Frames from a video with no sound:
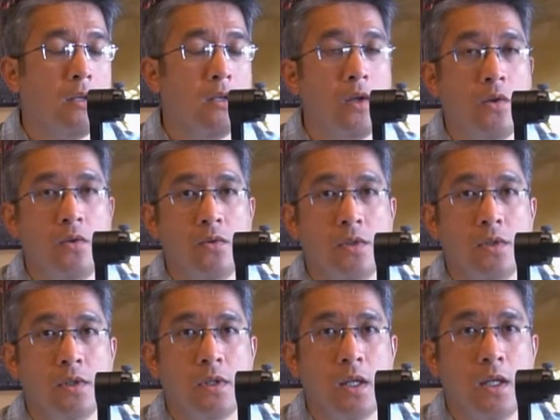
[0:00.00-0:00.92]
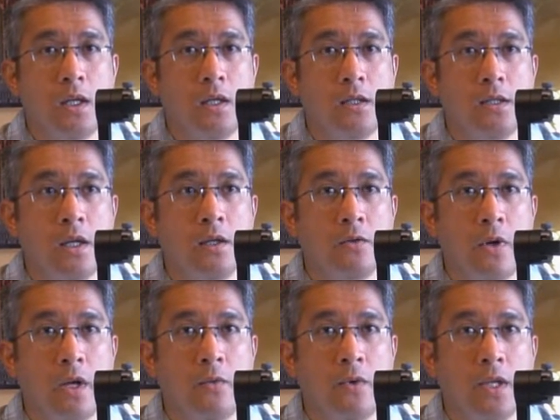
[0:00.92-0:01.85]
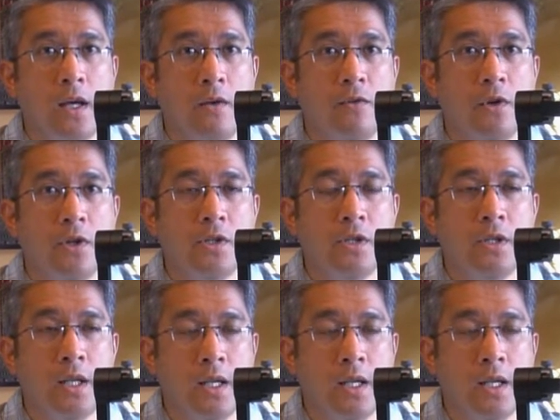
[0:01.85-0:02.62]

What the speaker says: use the Zhiyun Crane with that version,